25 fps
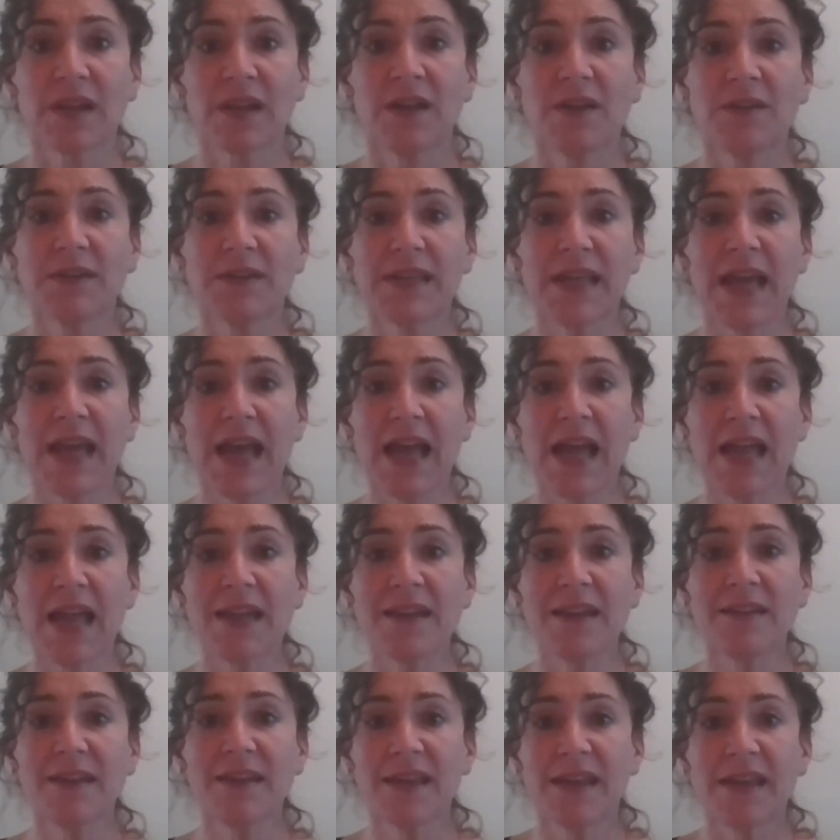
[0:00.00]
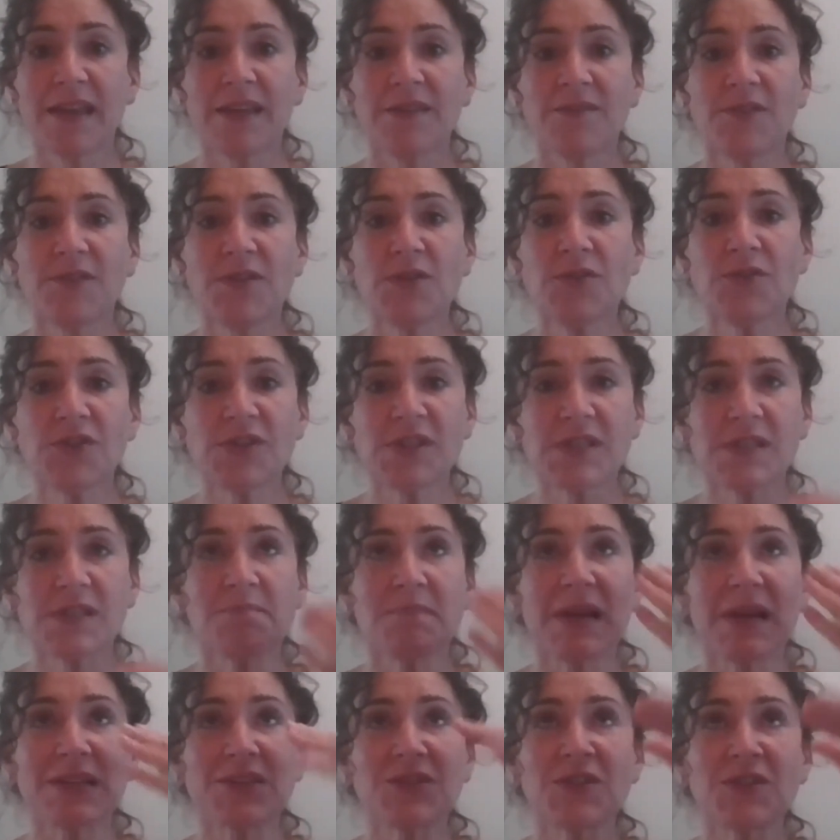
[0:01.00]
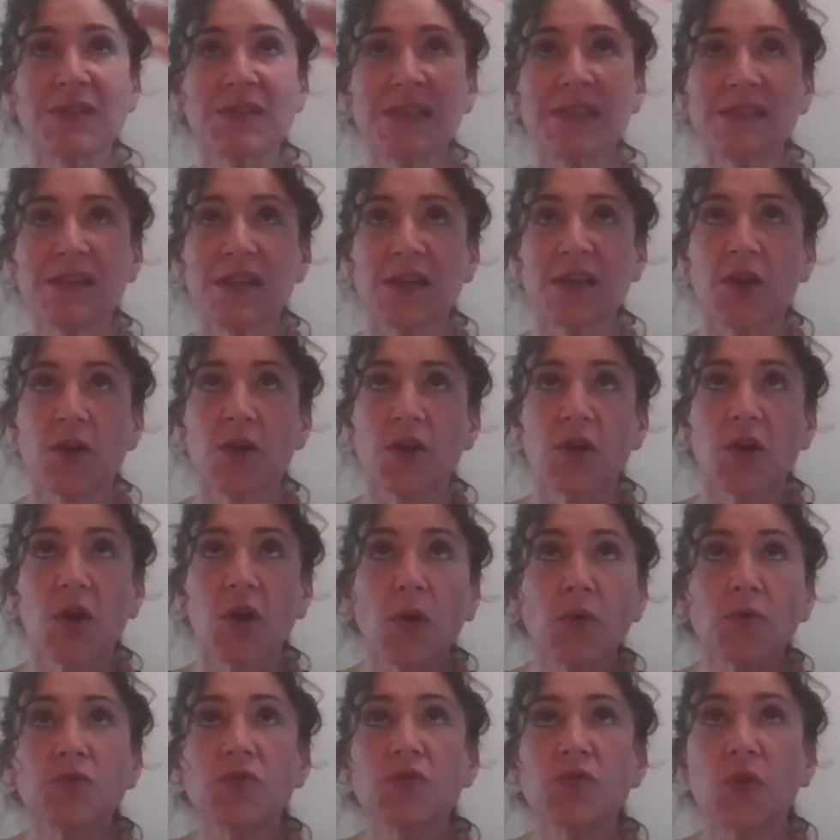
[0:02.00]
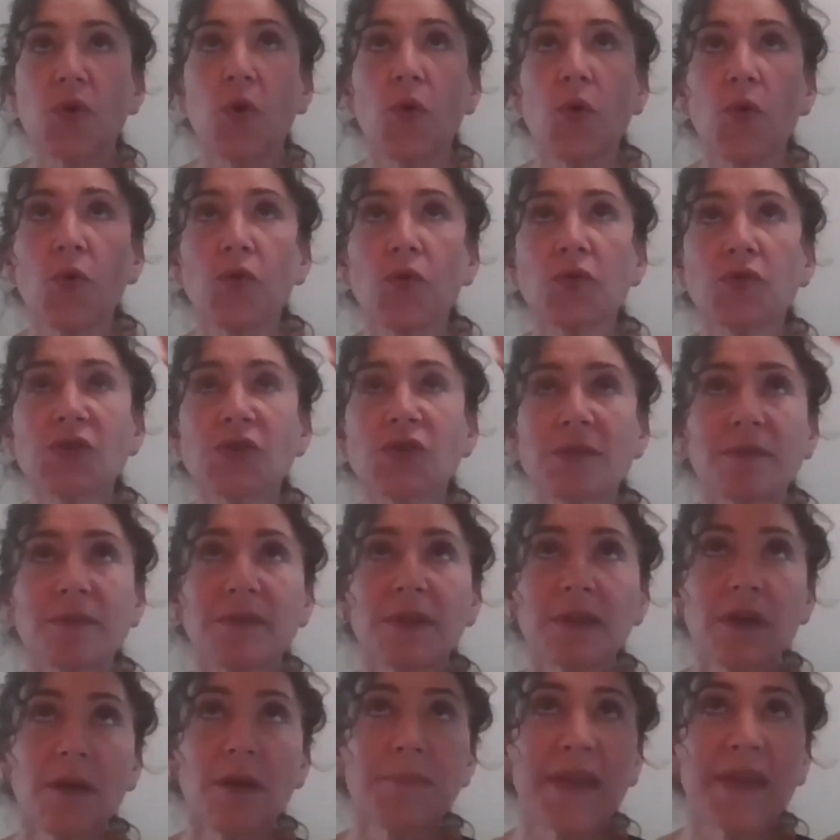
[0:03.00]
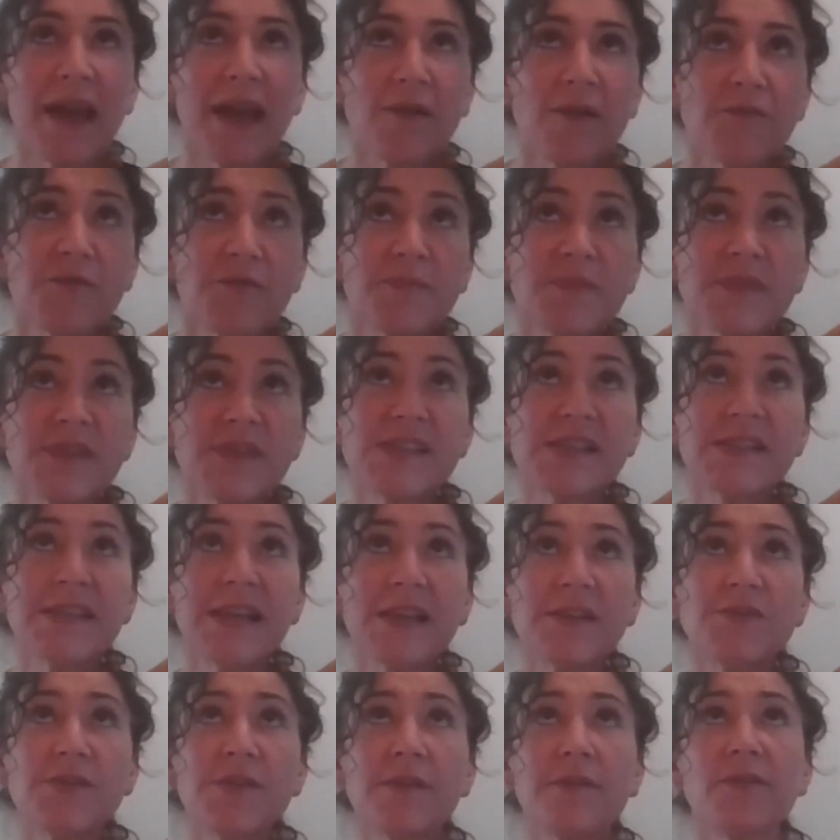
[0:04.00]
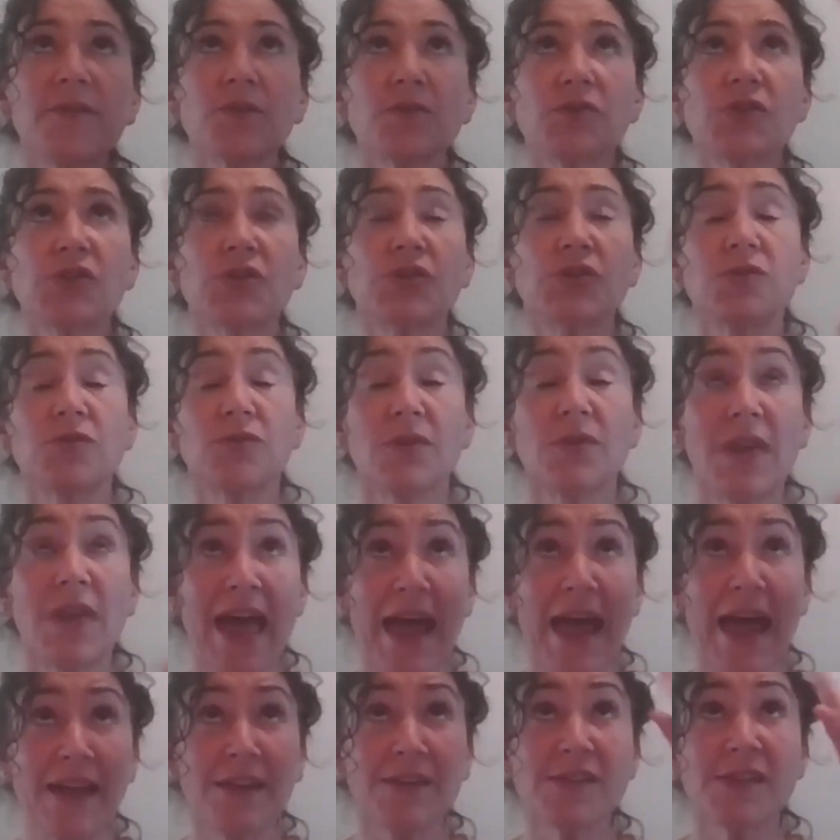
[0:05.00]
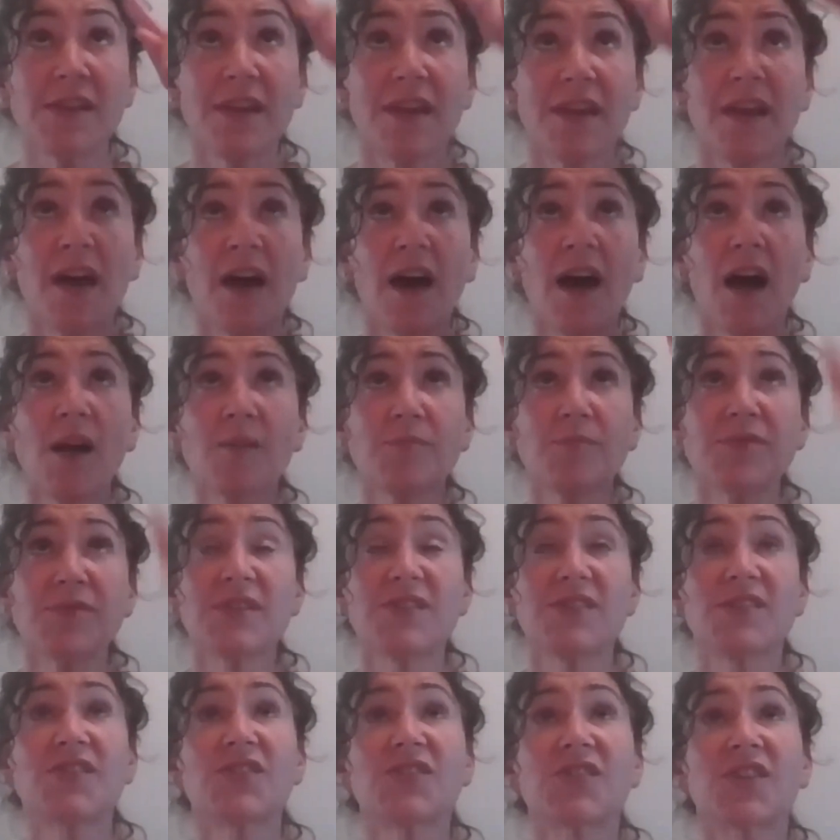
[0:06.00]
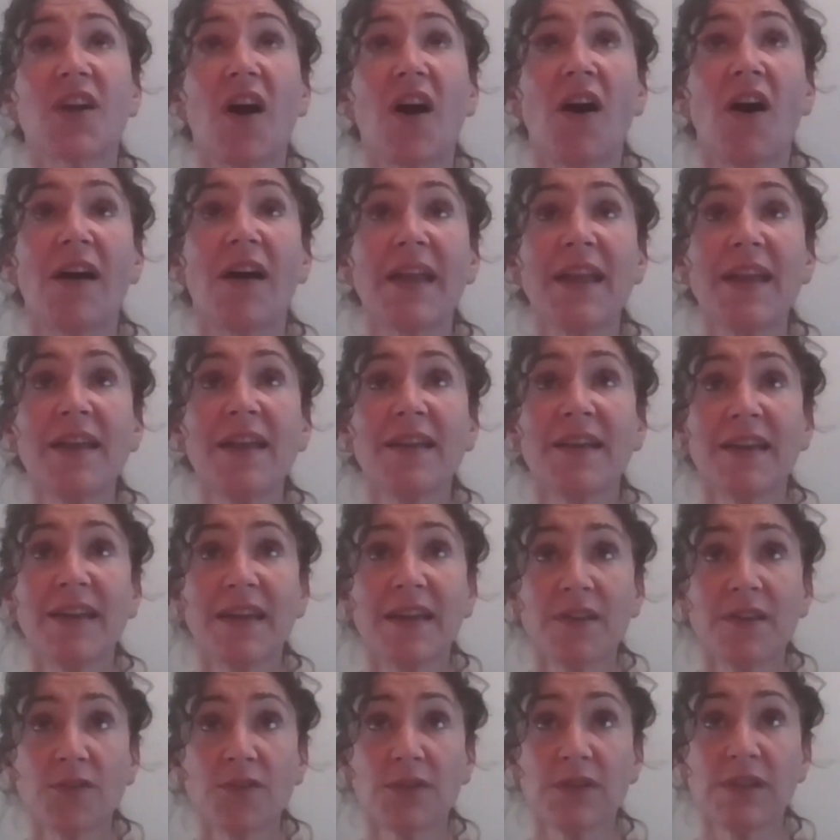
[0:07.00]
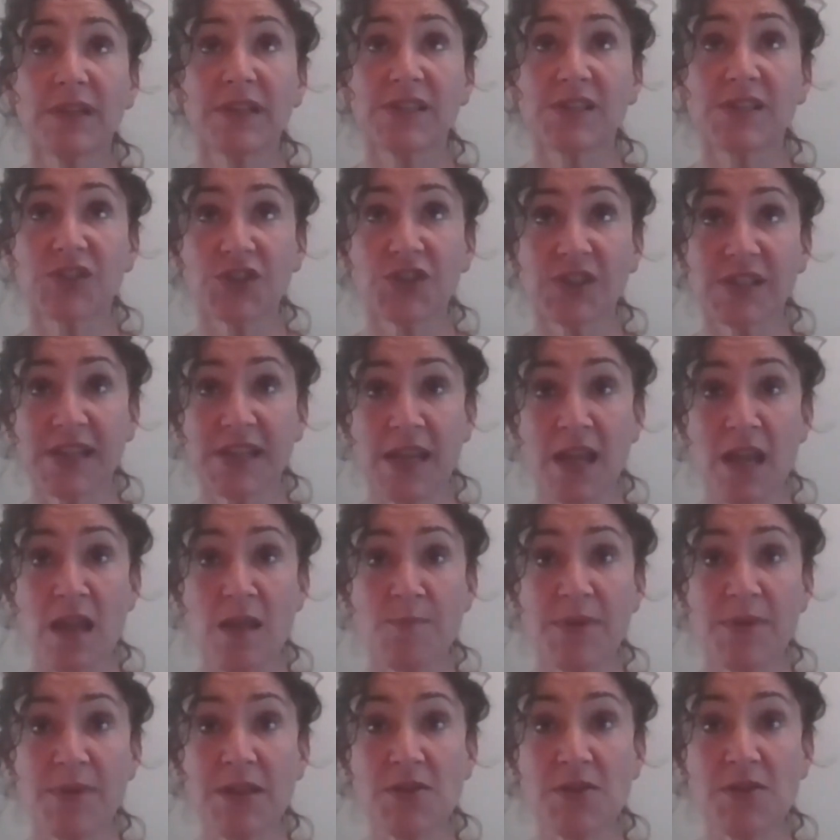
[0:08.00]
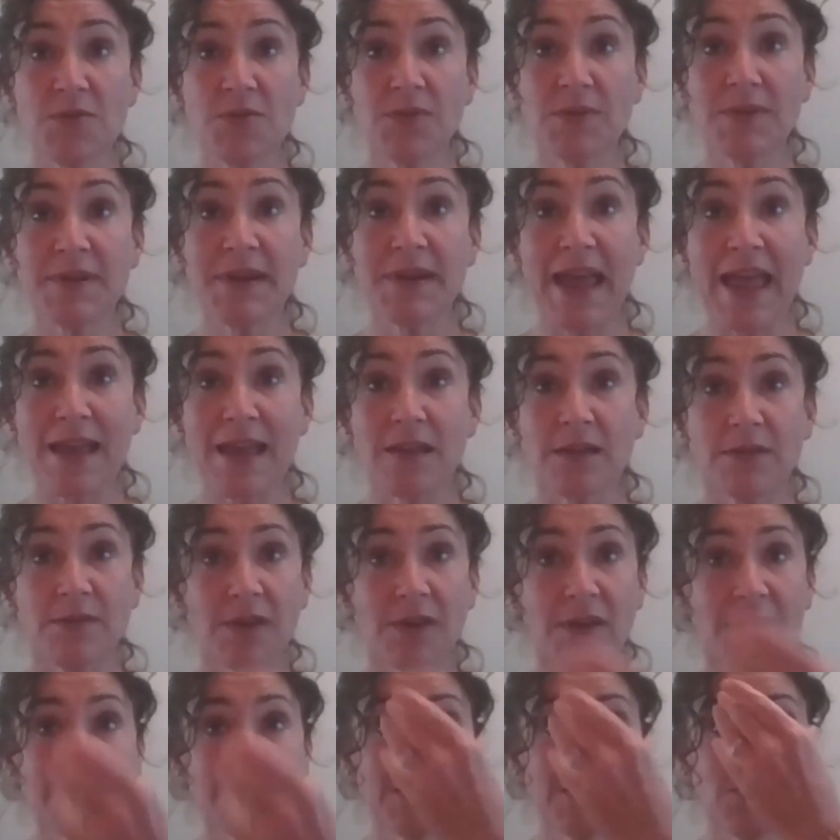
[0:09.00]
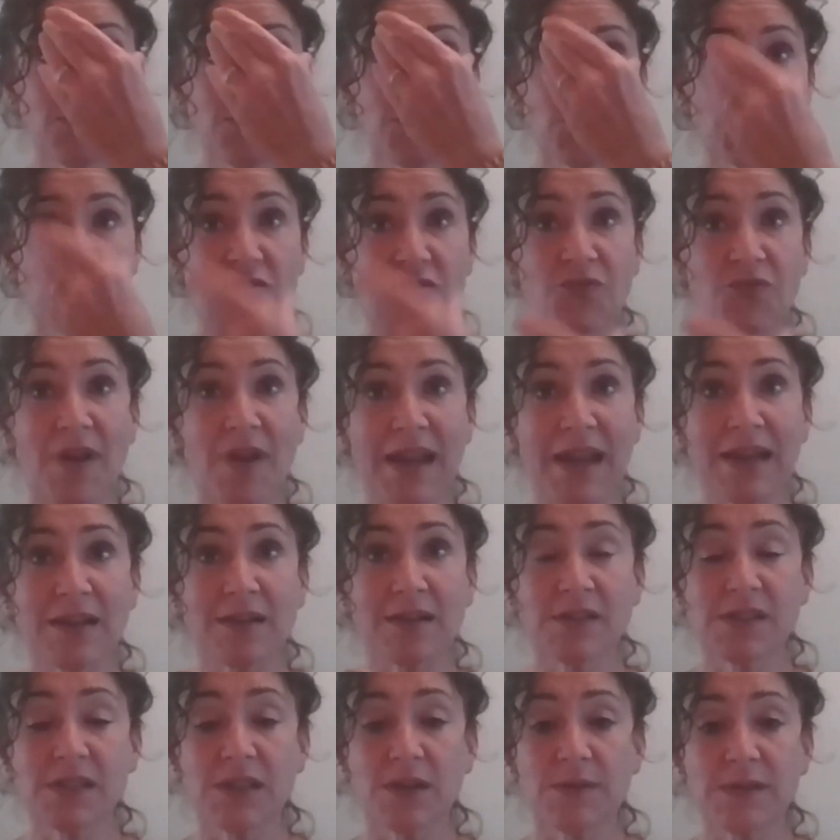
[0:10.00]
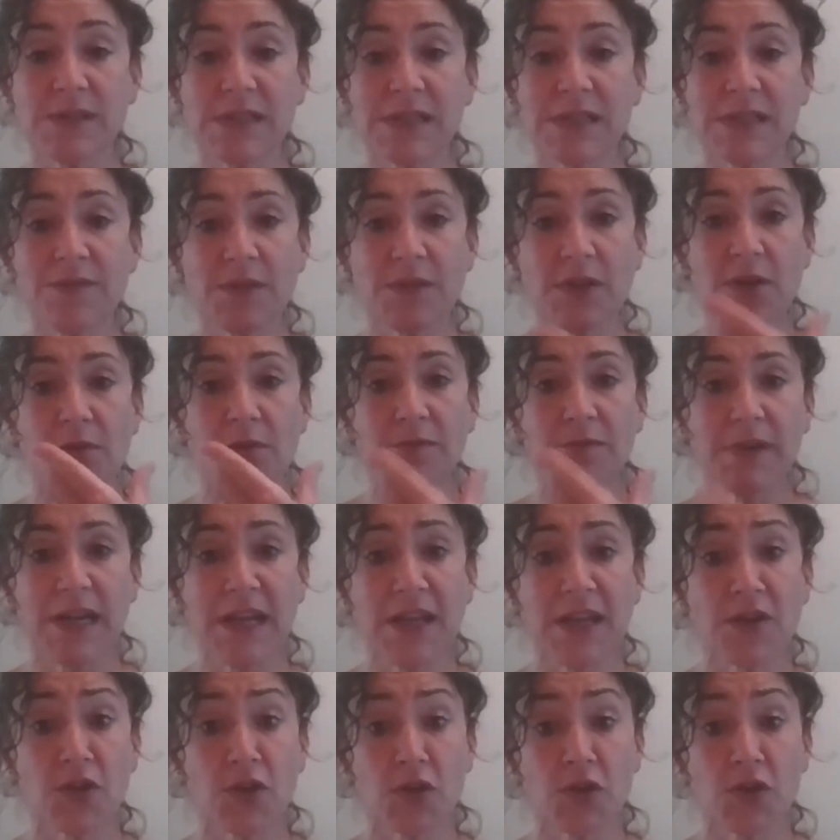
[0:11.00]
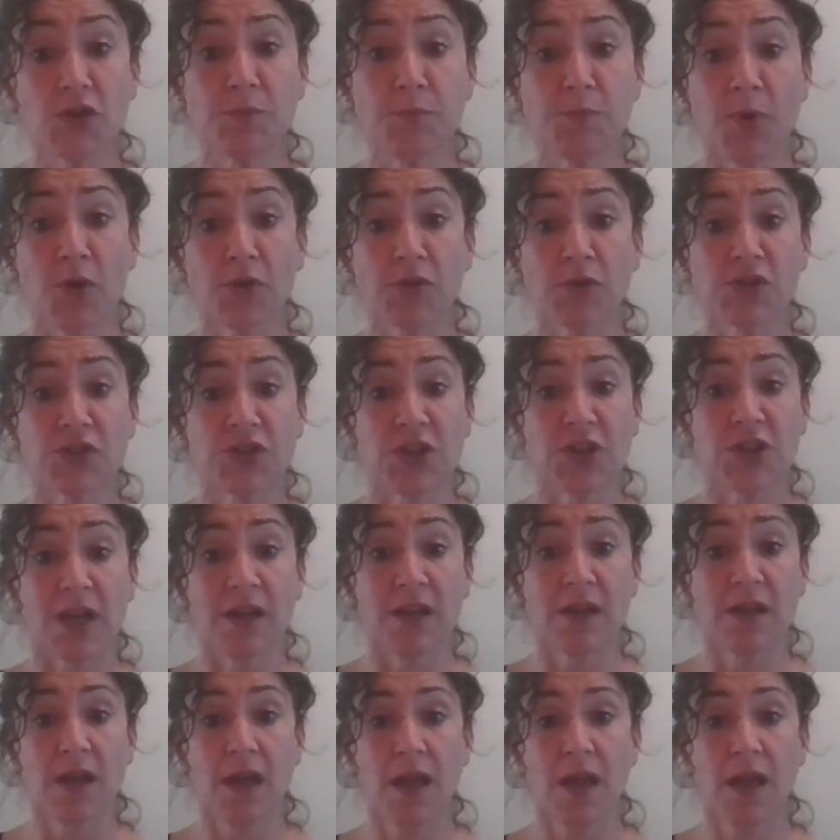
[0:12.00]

okay? You just imagine there's like a gold cord coming out from the center of your head up to the sky, and it's just keeping your neck nice and straight, so it's giving you a really good posture.